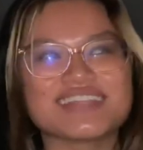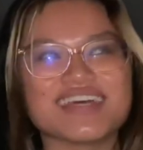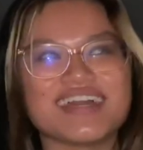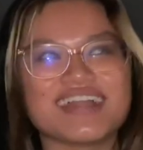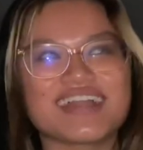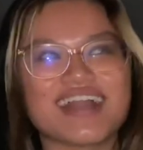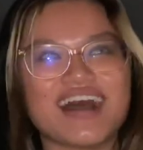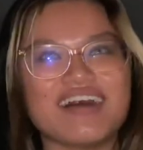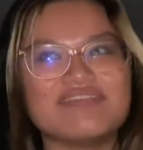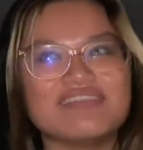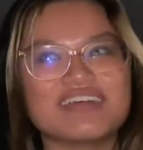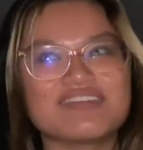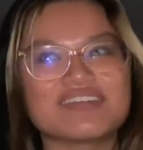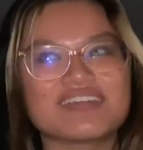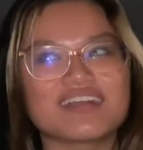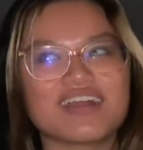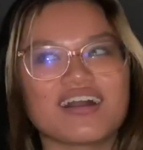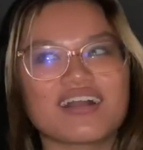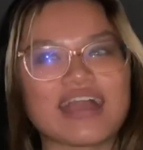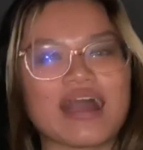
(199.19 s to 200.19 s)
Like I've
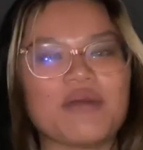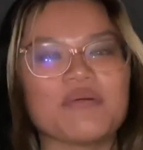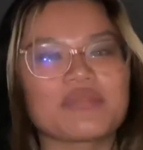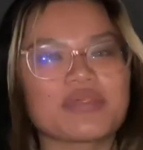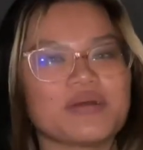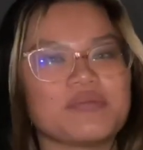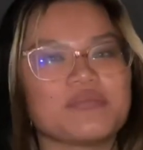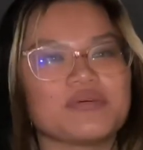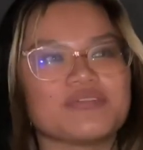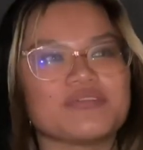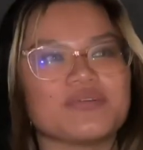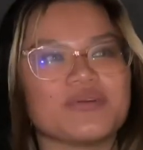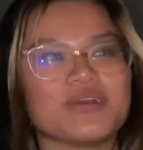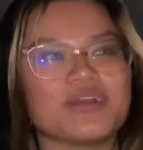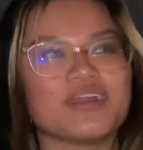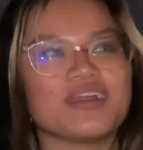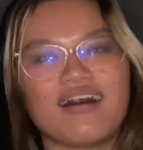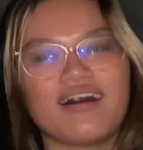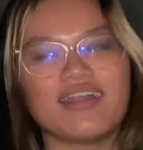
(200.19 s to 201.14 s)
never hung out with him before.